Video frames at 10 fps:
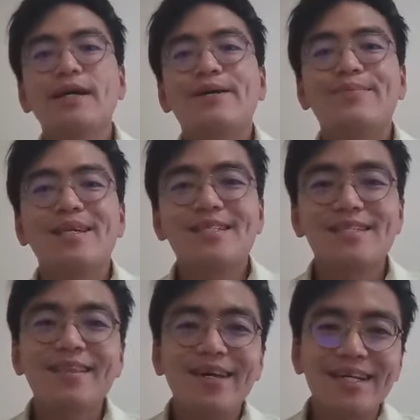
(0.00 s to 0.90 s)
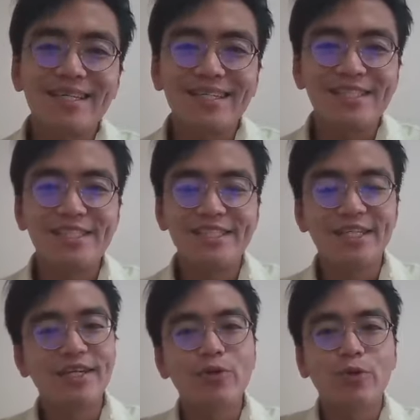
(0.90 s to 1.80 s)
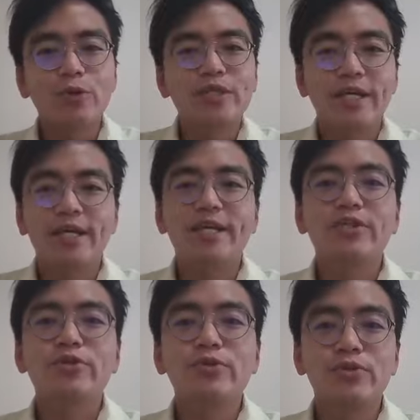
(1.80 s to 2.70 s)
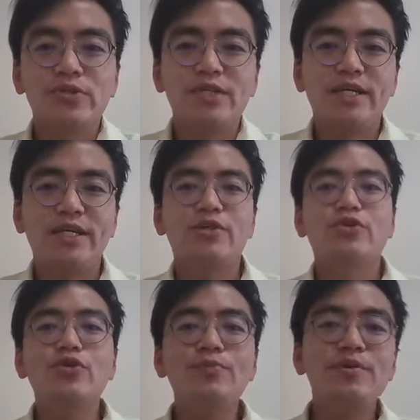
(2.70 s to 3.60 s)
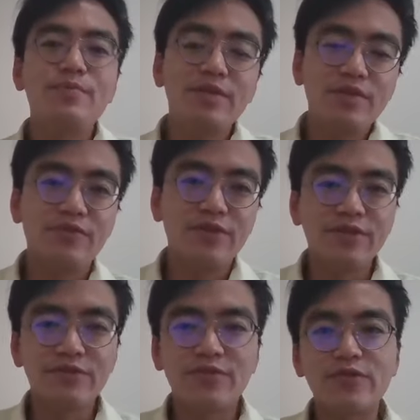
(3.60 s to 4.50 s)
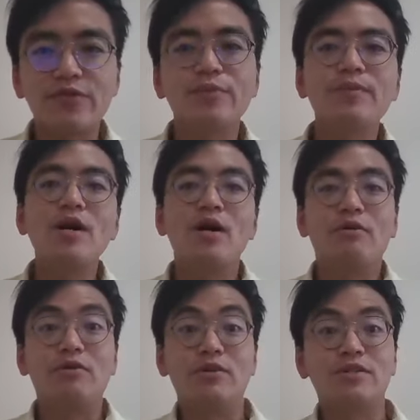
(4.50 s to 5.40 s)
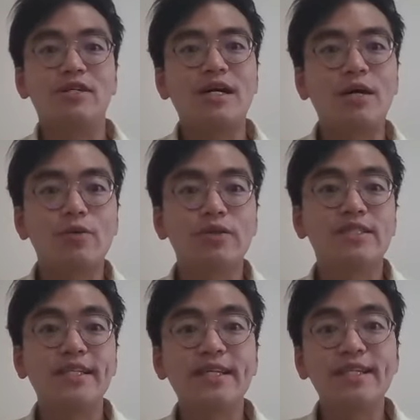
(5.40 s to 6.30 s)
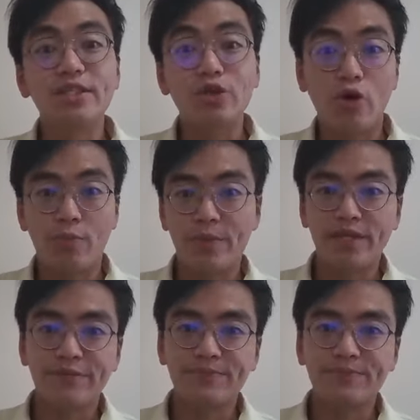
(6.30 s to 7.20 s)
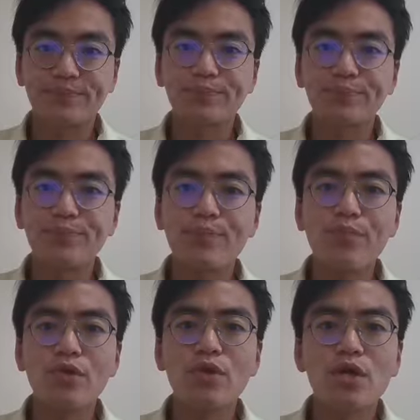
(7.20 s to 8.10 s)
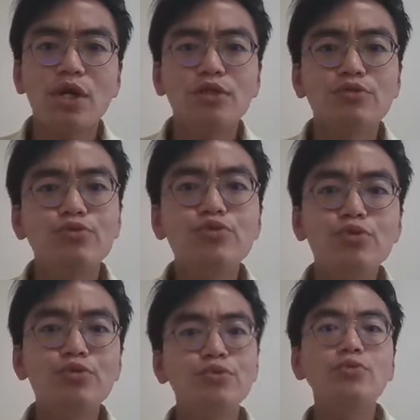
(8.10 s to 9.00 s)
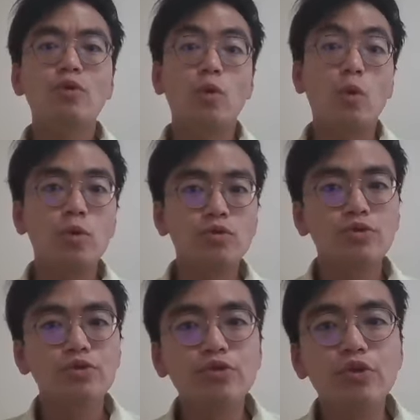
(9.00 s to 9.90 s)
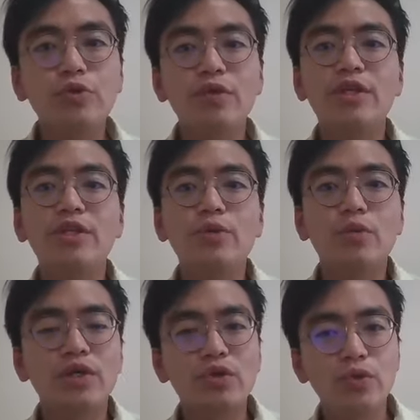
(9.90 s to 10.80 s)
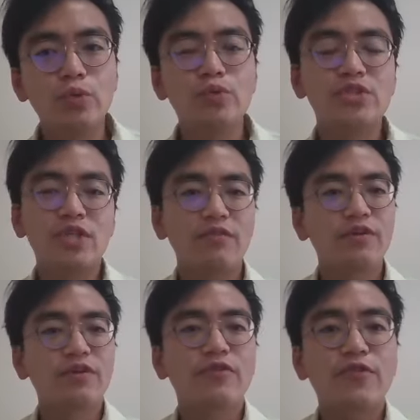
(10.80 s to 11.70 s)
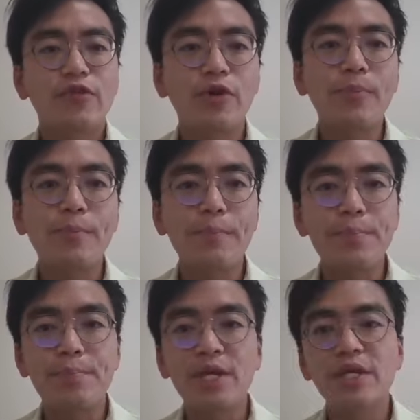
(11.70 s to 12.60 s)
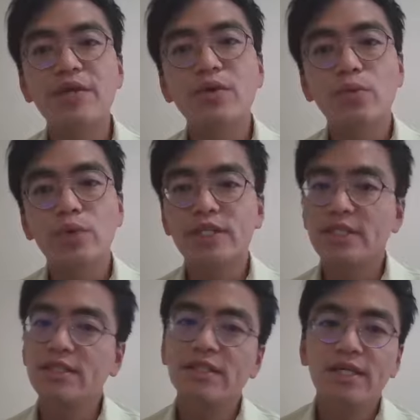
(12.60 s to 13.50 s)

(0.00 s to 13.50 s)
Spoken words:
Please like and share or tag those that could be benefit from our daily topic. Do you or do you know anyone who suffer from bedwetting?